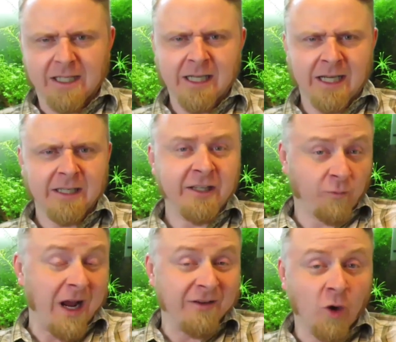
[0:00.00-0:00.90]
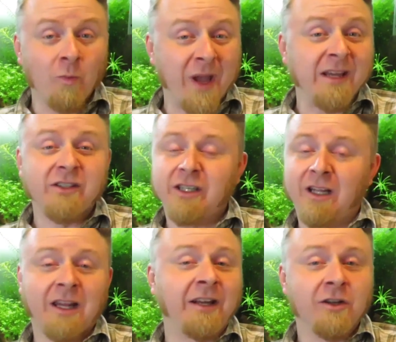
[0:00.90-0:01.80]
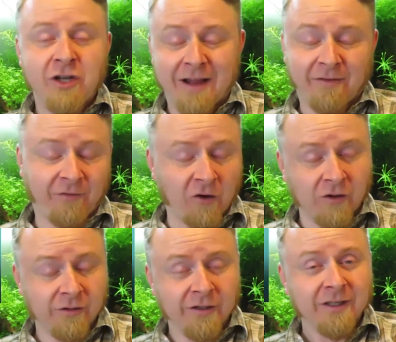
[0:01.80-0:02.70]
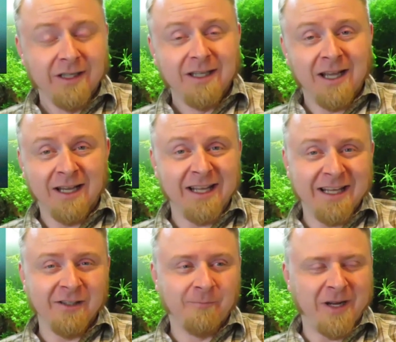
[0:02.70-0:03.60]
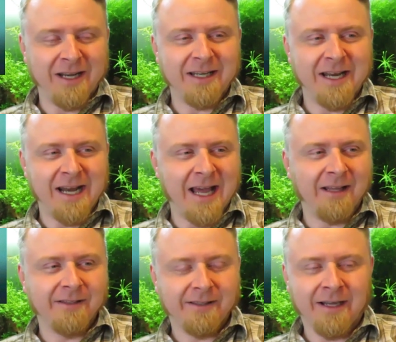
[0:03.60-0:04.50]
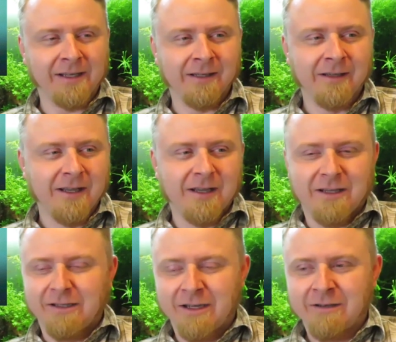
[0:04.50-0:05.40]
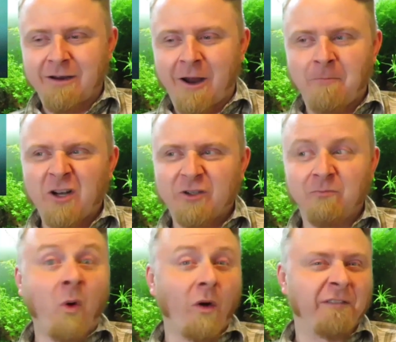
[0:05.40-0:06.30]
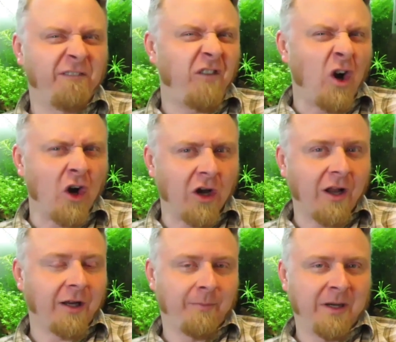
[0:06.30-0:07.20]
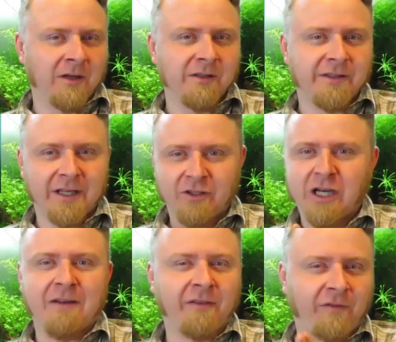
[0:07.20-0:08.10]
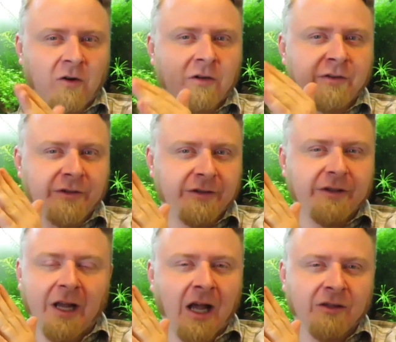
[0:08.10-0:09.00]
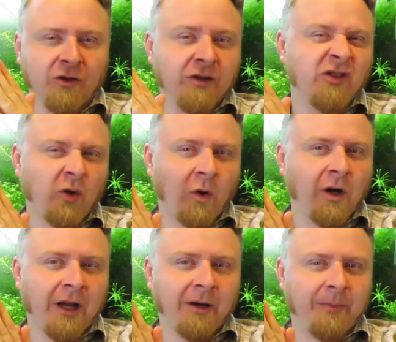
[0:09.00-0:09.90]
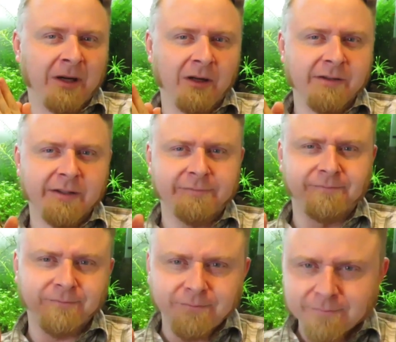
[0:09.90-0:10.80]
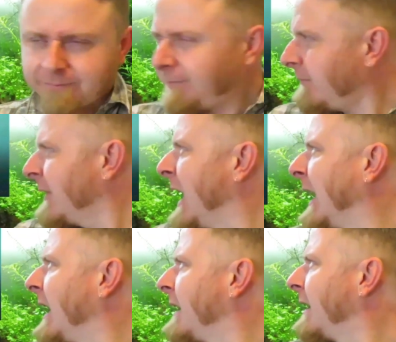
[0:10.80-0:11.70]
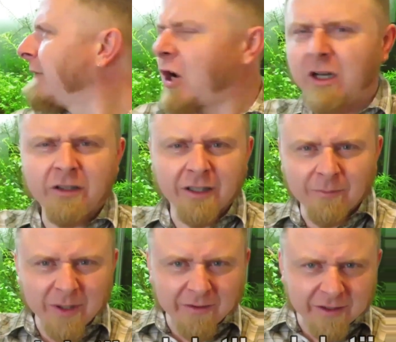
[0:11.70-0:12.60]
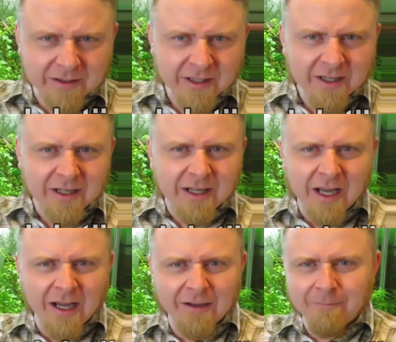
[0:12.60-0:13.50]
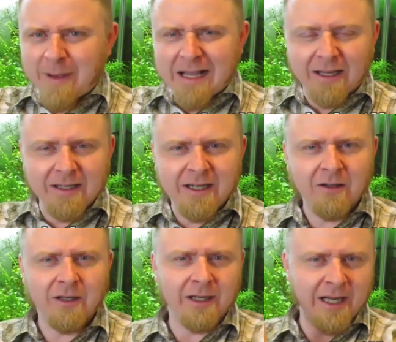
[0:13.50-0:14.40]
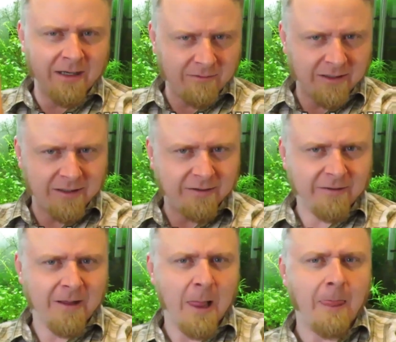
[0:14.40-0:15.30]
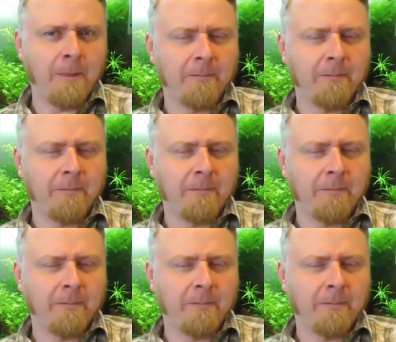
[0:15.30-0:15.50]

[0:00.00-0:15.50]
It's rhizome based, like your Java fern is, but it has a much more fern-like appearance than Java ferns, sort of sword-like appearance. I think I've got a little bit of it back in here, and again,